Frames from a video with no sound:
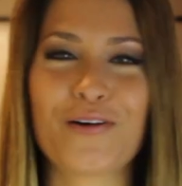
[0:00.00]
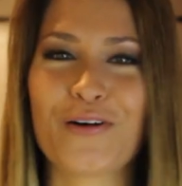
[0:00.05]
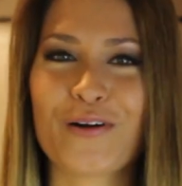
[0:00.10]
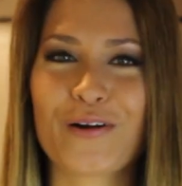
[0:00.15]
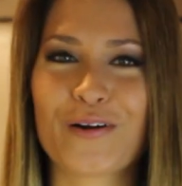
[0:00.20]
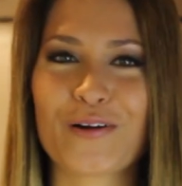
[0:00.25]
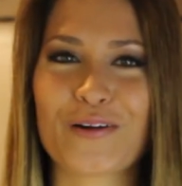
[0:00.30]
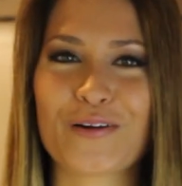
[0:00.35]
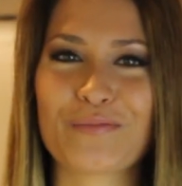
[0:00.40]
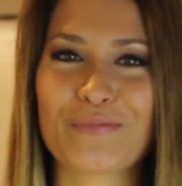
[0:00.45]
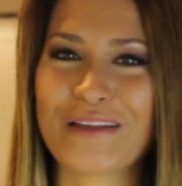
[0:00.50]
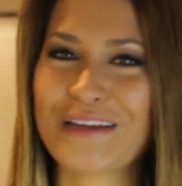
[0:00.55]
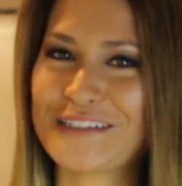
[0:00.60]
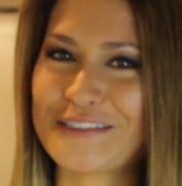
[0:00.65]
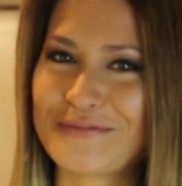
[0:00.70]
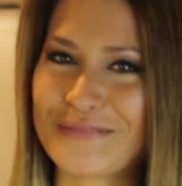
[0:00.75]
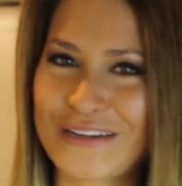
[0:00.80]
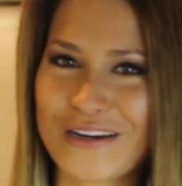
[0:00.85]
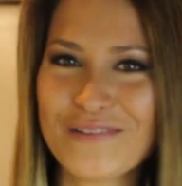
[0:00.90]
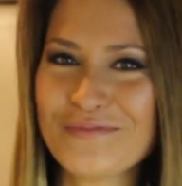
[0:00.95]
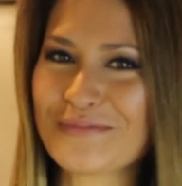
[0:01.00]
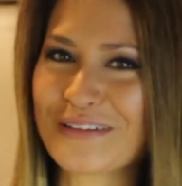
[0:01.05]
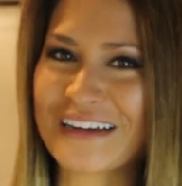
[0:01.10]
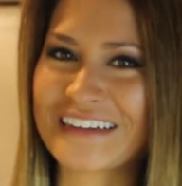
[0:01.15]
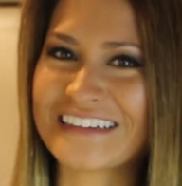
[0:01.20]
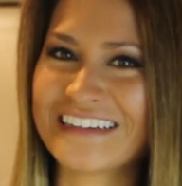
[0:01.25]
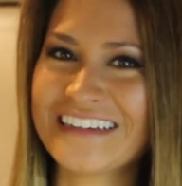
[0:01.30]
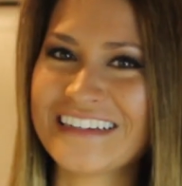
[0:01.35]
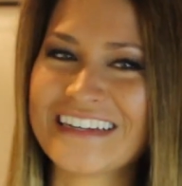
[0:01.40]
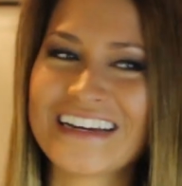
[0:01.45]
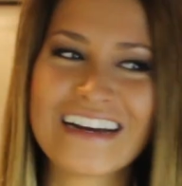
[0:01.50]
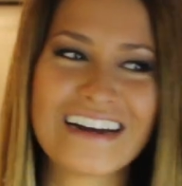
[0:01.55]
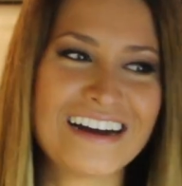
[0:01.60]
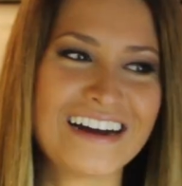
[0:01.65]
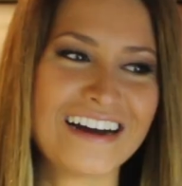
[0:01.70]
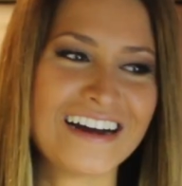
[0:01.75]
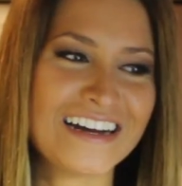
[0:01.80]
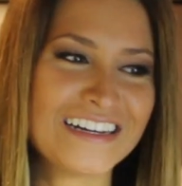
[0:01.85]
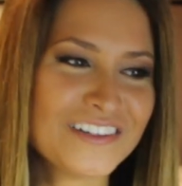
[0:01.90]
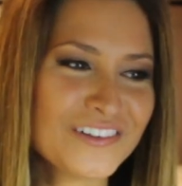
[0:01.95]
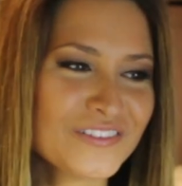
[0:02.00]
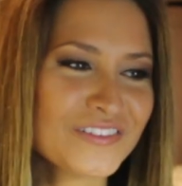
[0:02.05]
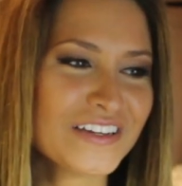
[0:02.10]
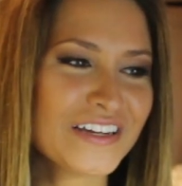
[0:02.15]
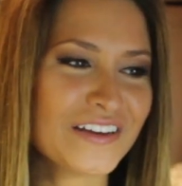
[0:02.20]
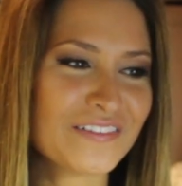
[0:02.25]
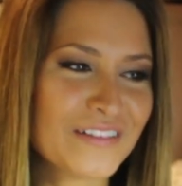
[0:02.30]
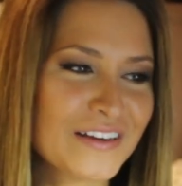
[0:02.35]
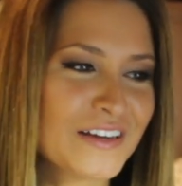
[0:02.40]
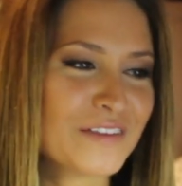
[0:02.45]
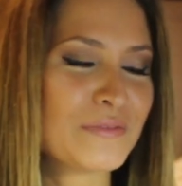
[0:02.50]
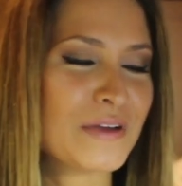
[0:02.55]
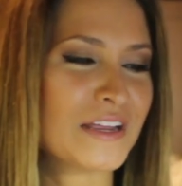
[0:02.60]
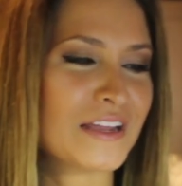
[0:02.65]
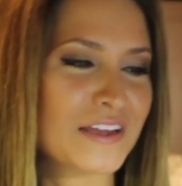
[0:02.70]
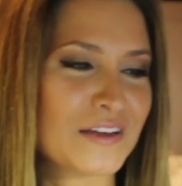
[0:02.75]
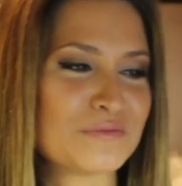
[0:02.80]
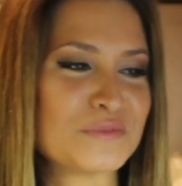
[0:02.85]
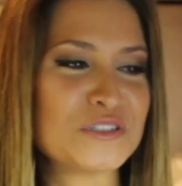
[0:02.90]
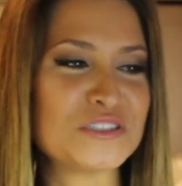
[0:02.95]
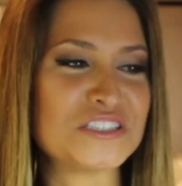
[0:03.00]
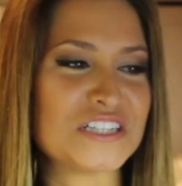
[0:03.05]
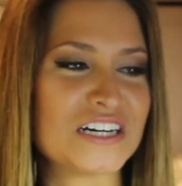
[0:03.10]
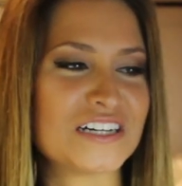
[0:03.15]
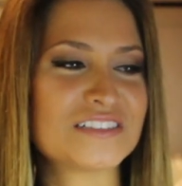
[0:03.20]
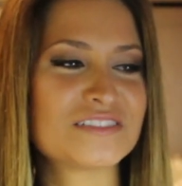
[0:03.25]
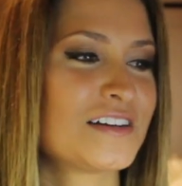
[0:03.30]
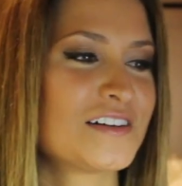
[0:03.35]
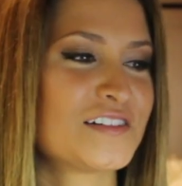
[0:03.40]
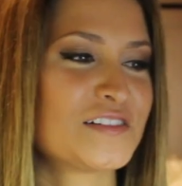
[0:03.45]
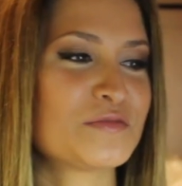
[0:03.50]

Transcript: or plan to become pregnant, I don't think I'd recommend kombucha.